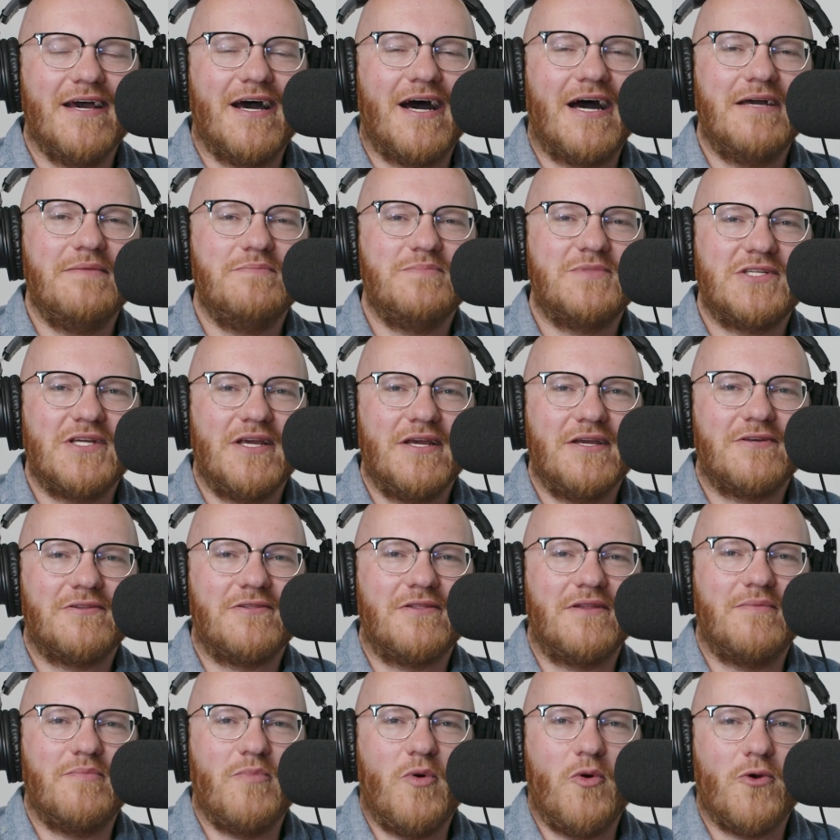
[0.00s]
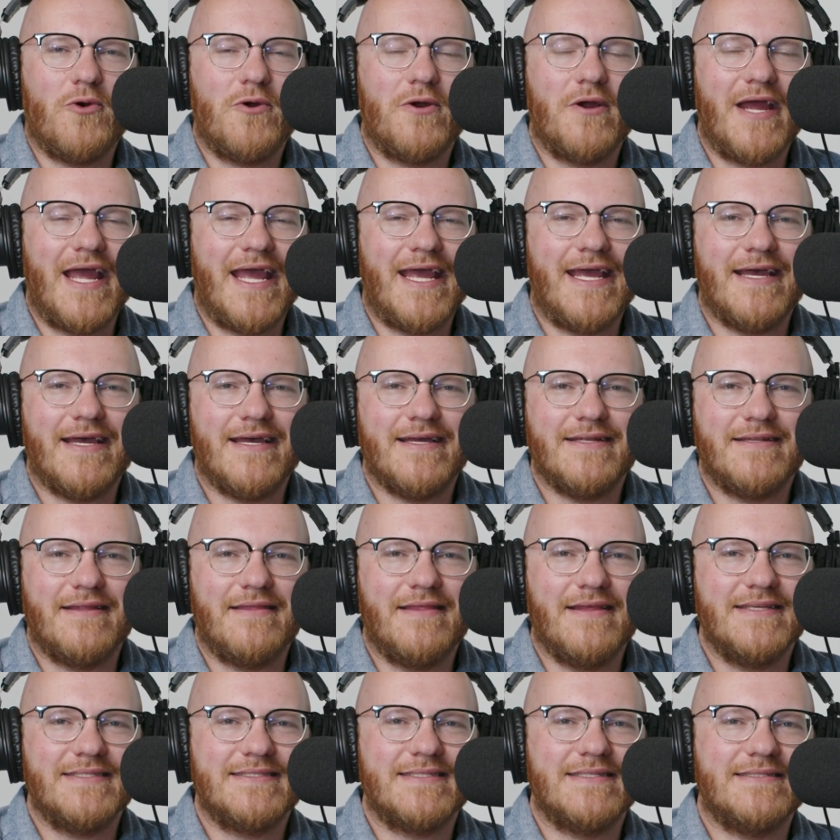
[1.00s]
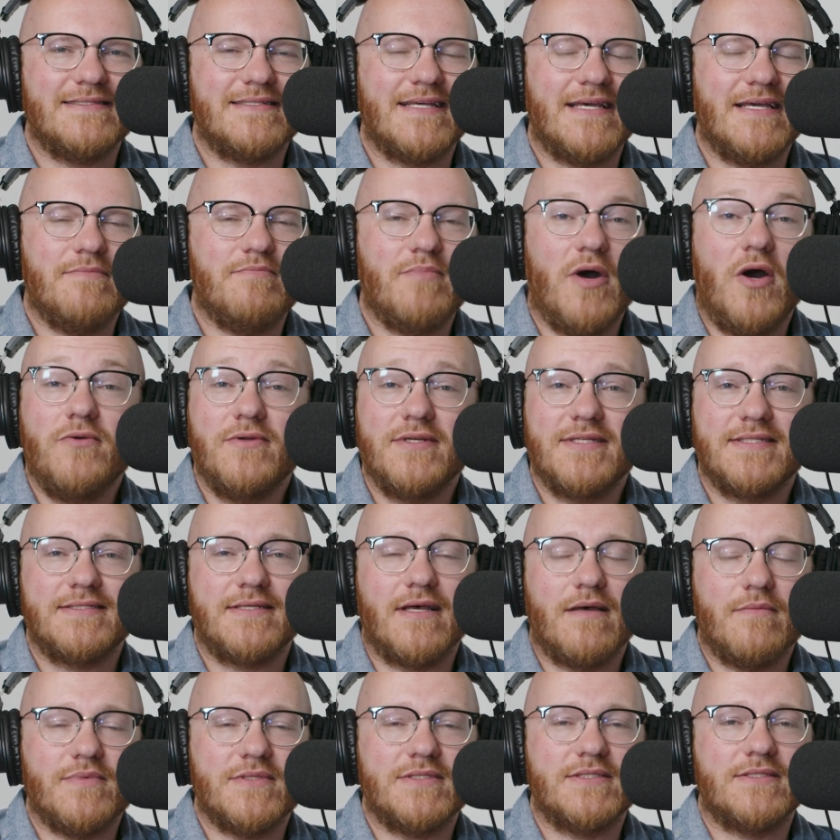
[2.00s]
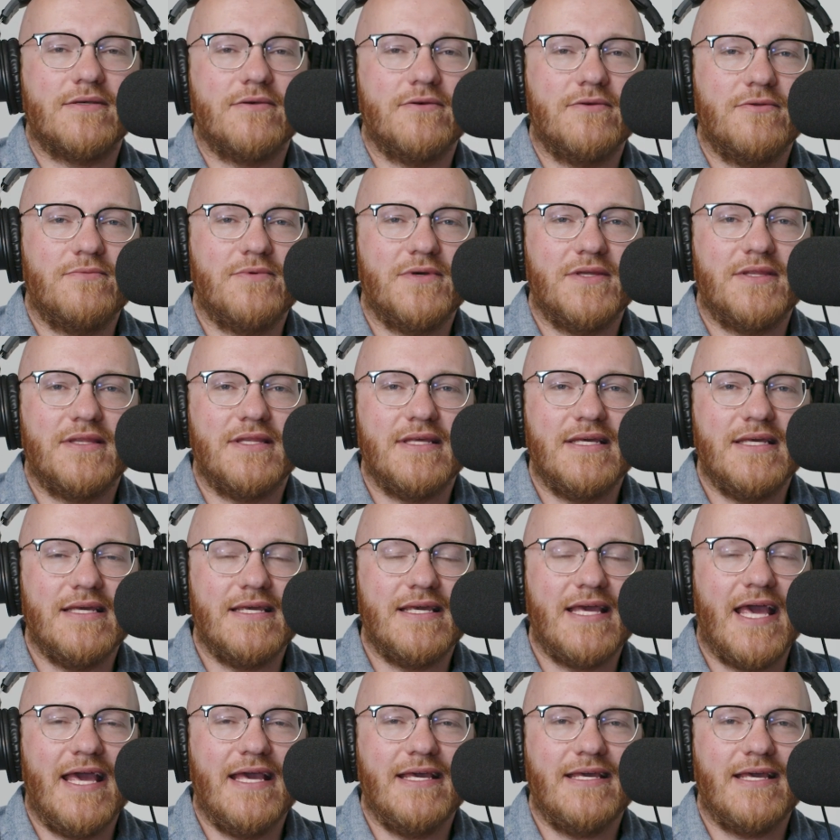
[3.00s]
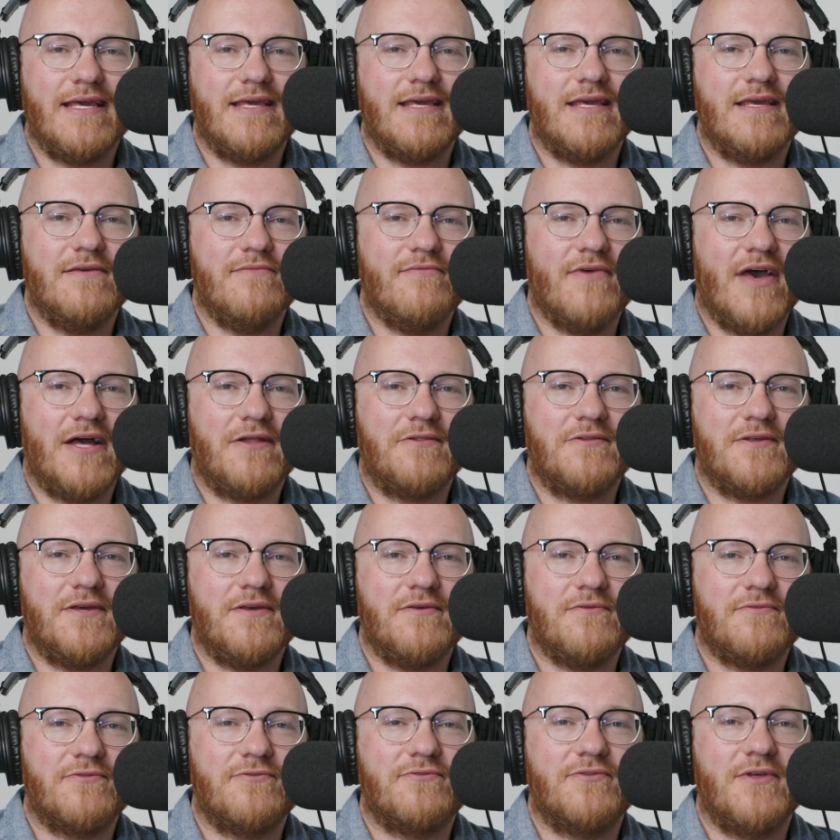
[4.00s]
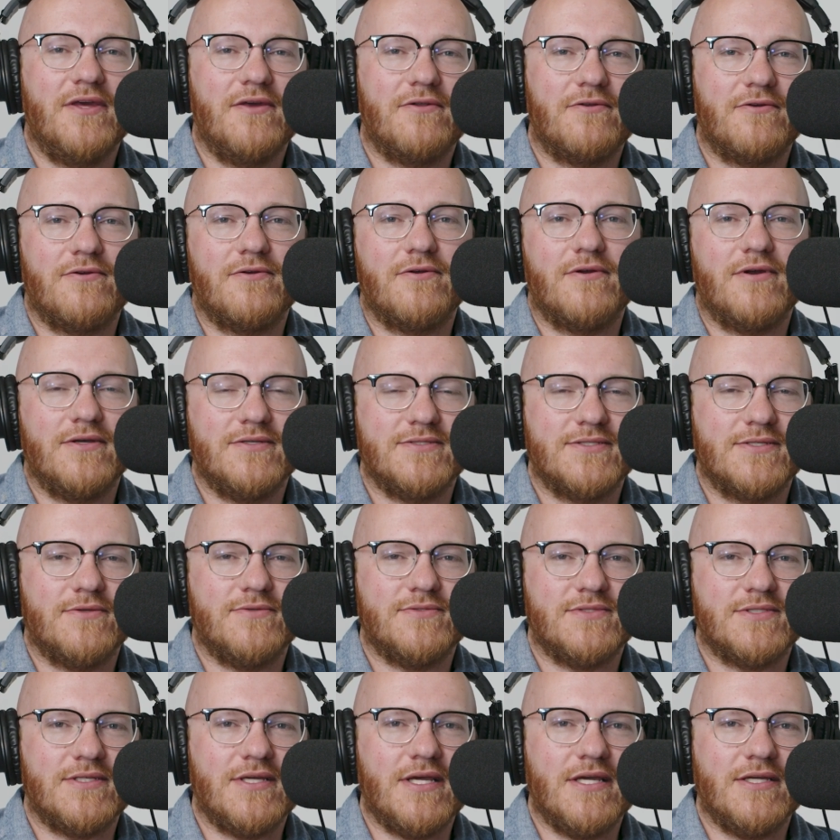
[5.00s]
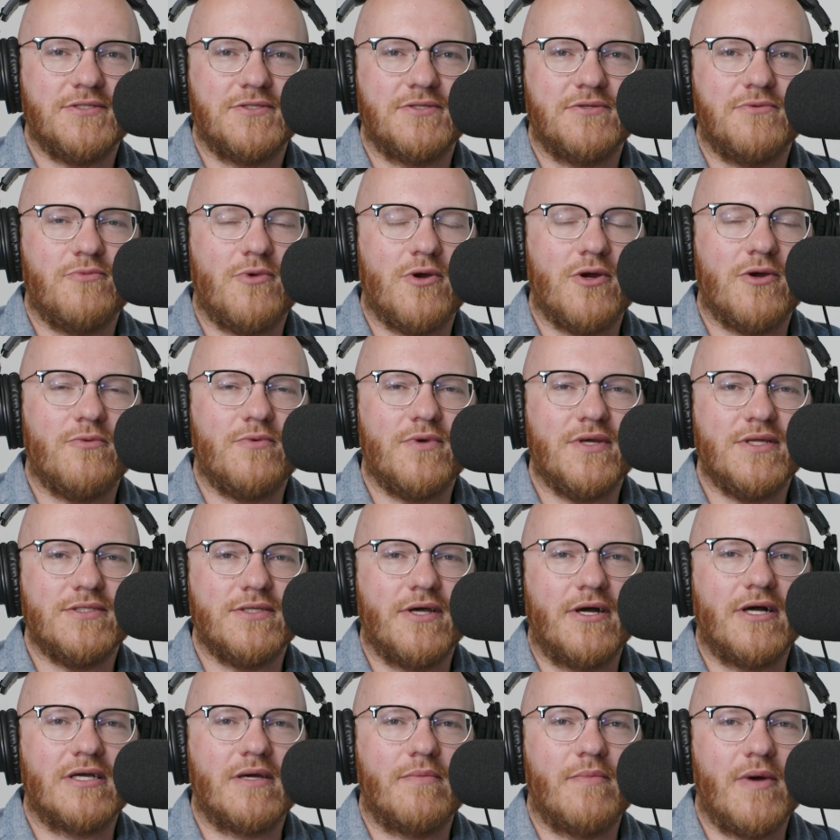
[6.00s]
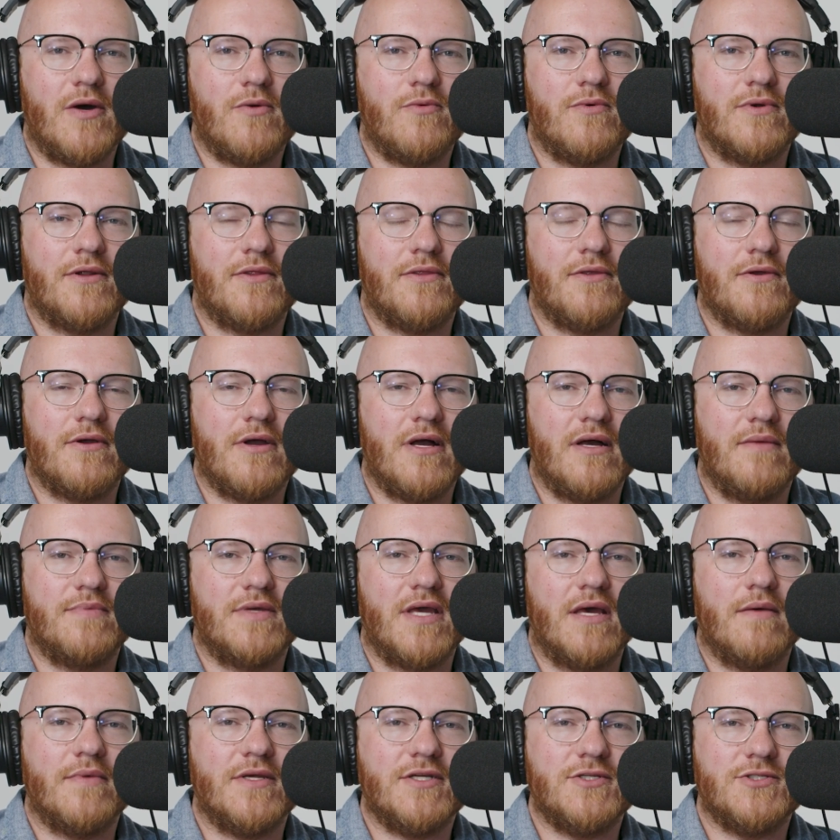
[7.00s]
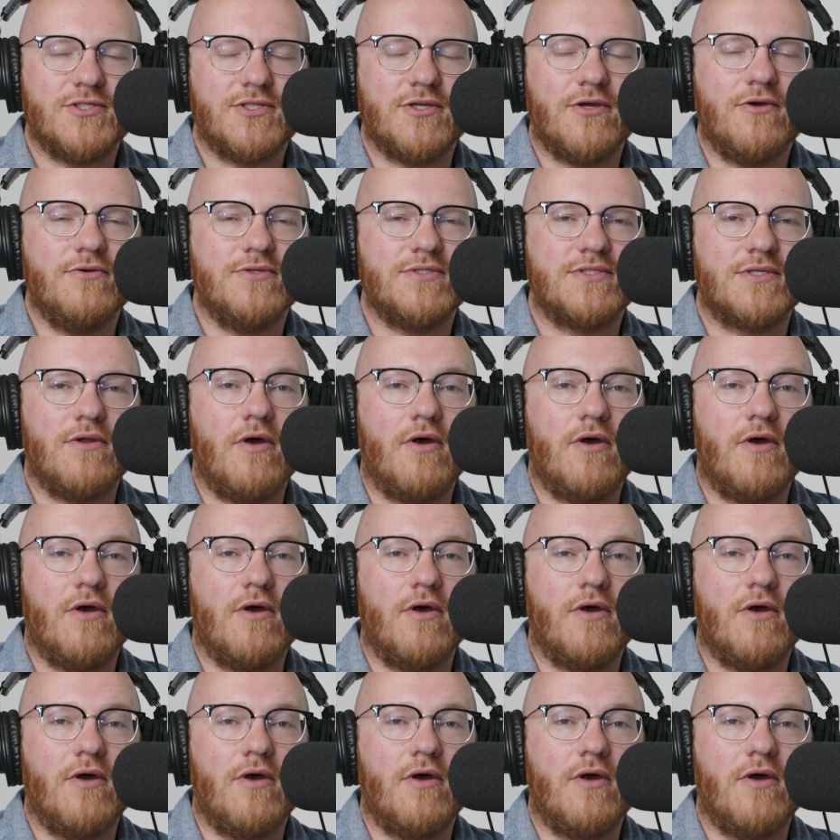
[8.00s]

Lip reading: I'm Jake LaMore, and this is a bonus episode with the Kankakee Valley Theater Association, where we talk about one of their upcoming shows.